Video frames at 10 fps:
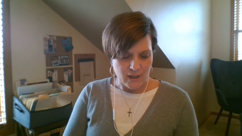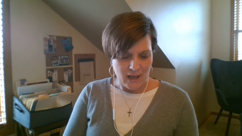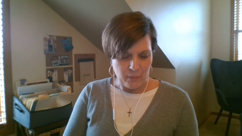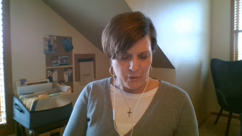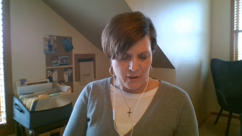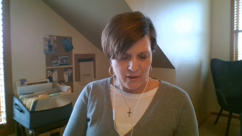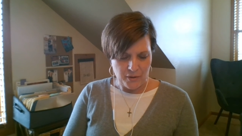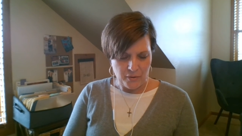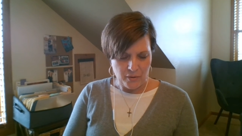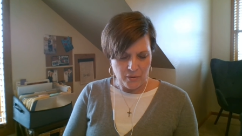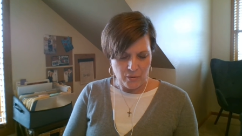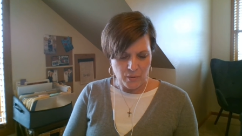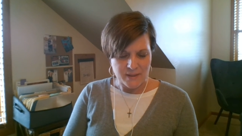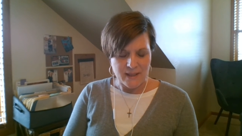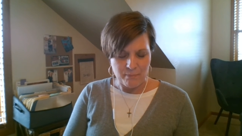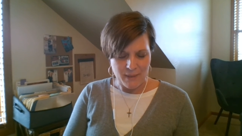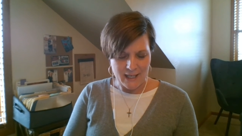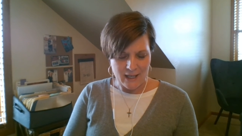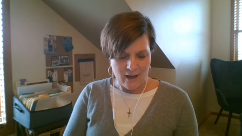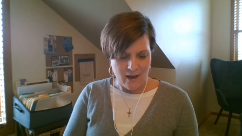Gabriel was sent
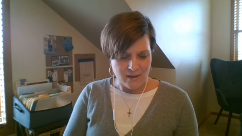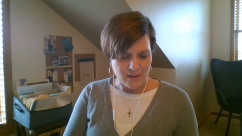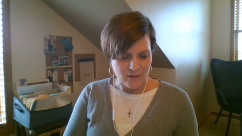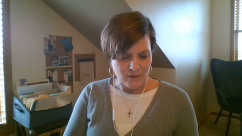by God